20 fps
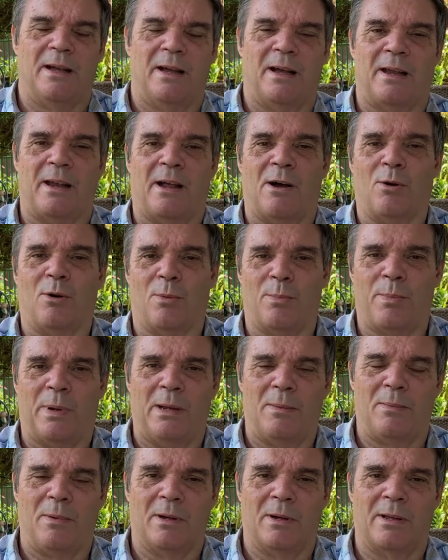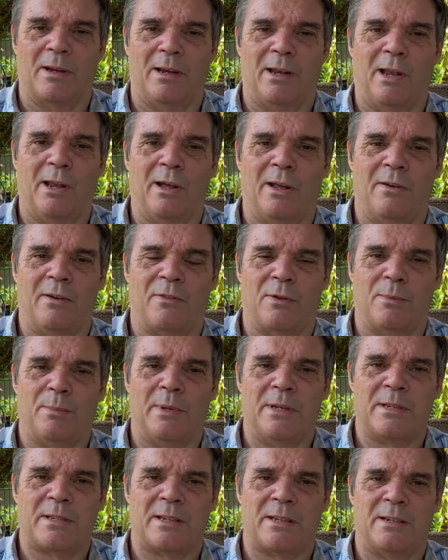And I hope people can learn from
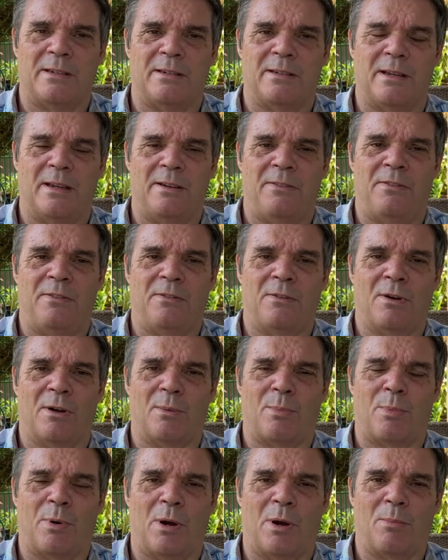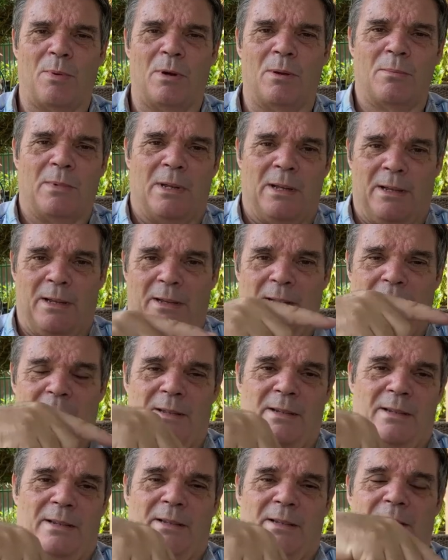this. And if you've got a problem,
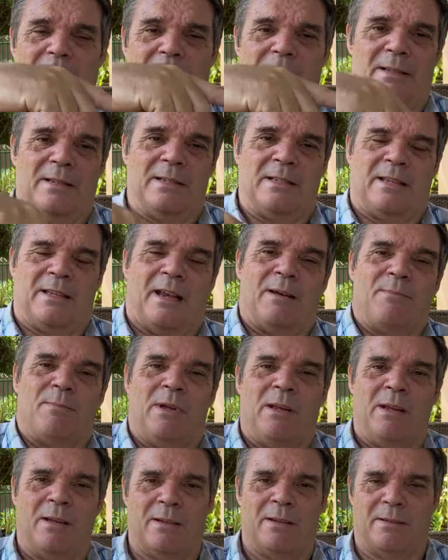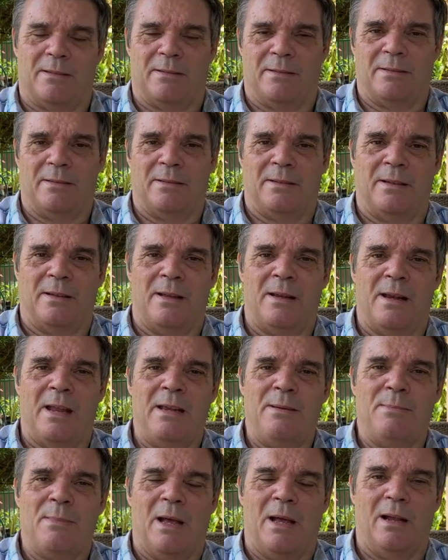send me an
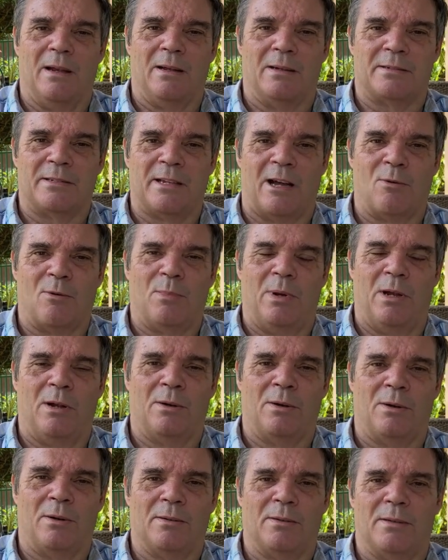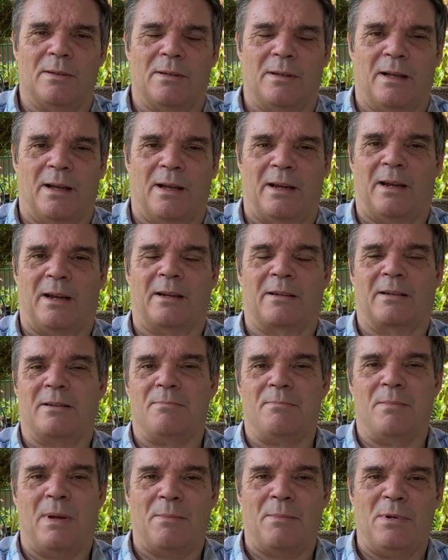email down below and I
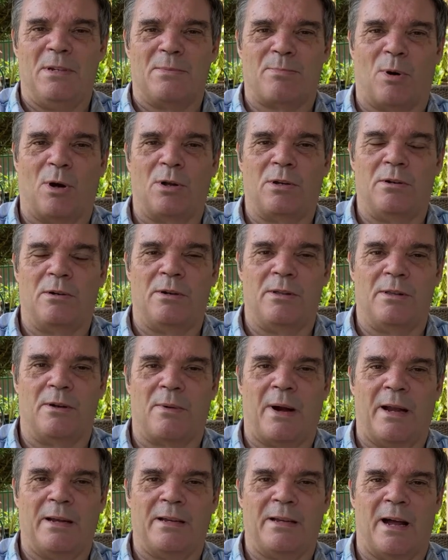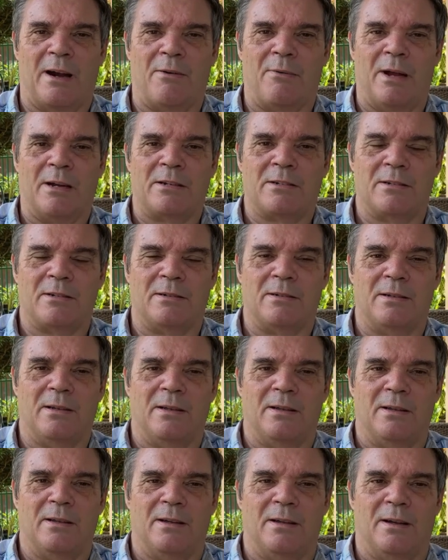can maybe point you in the right direction
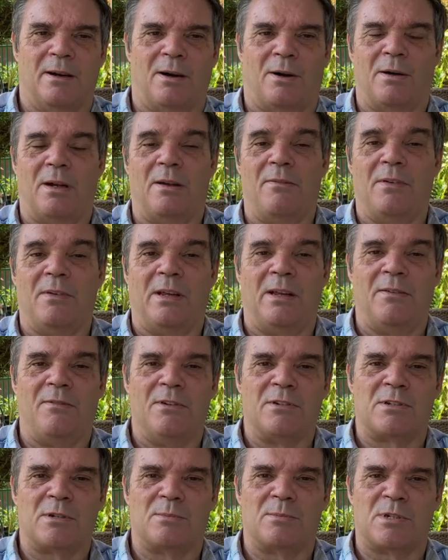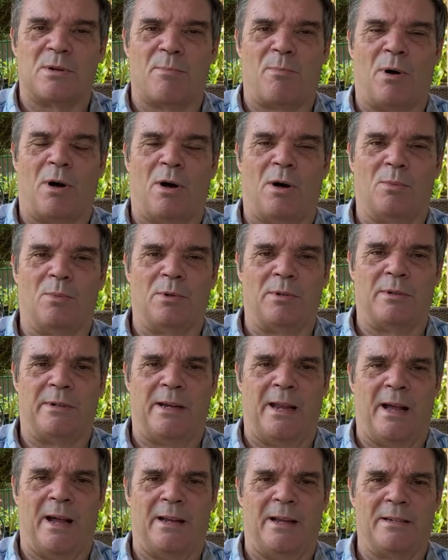or even give you some support with
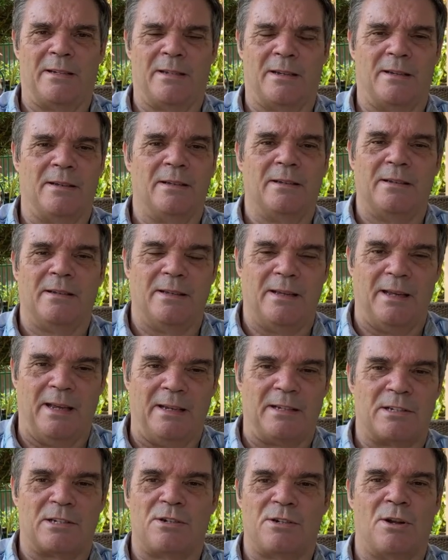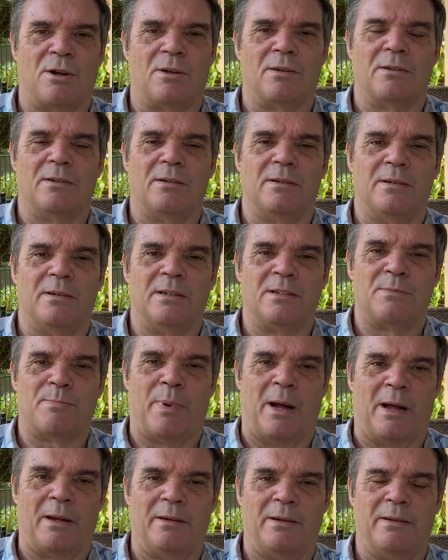regard to it's not as
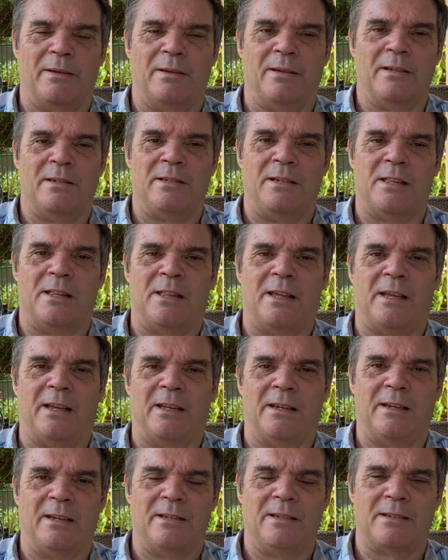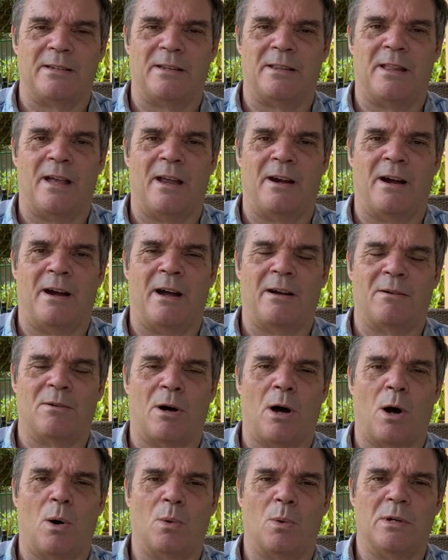bad as you think it is. There are
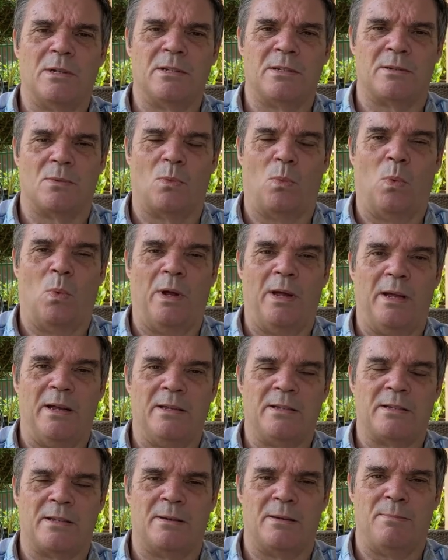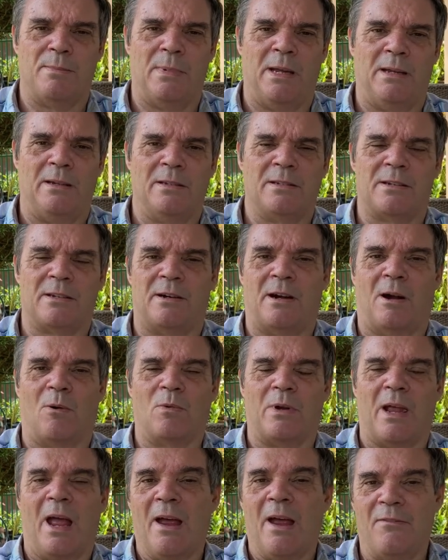always ways and means
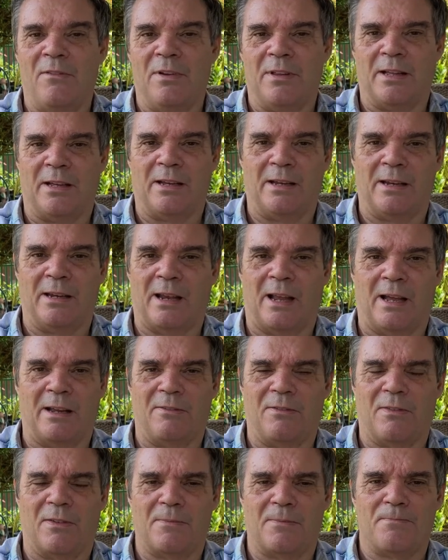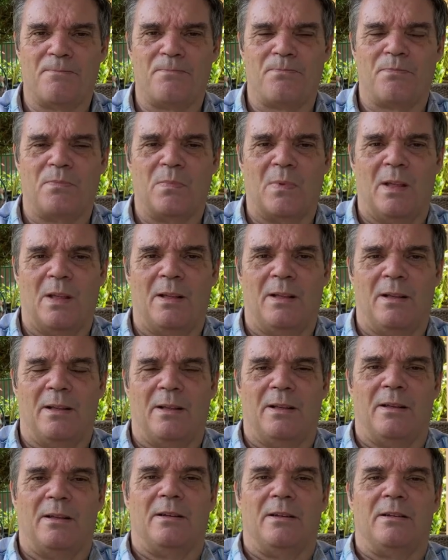around everything in life.
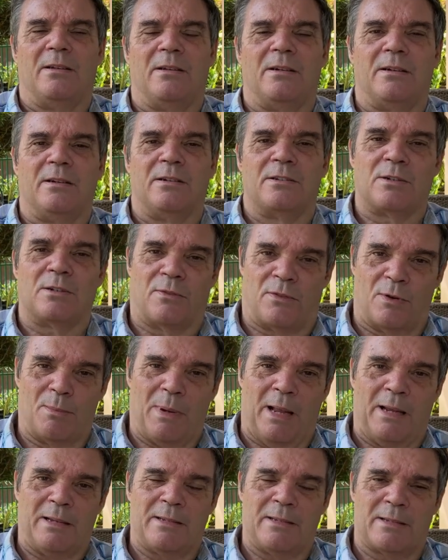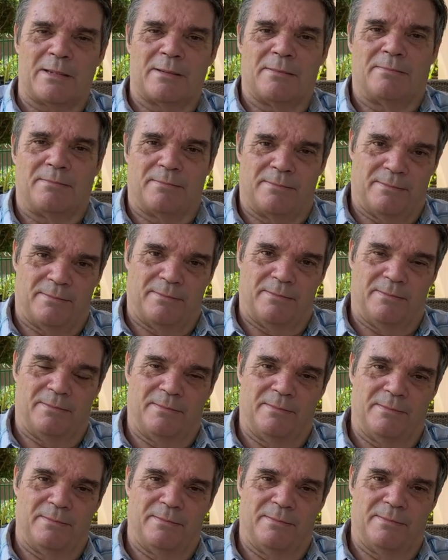So from Les,
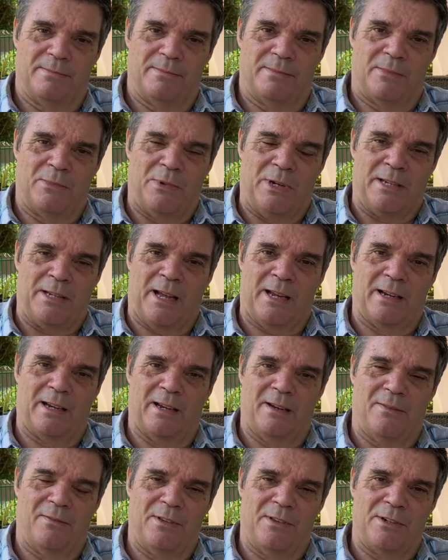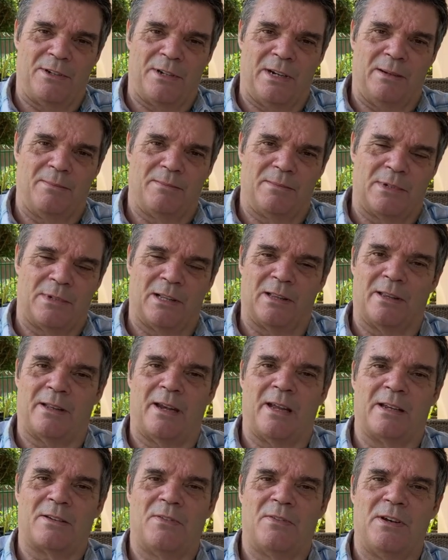retired and living the dream. Till the
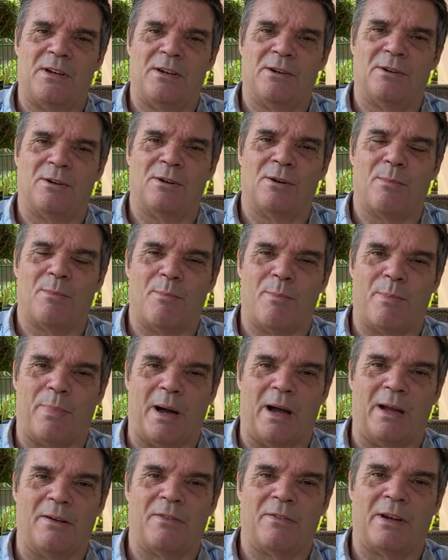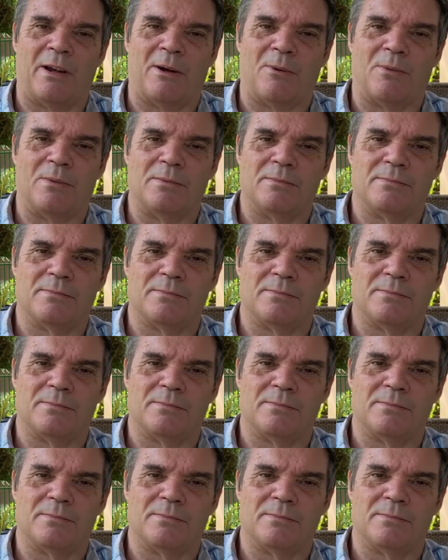next video, bye for now.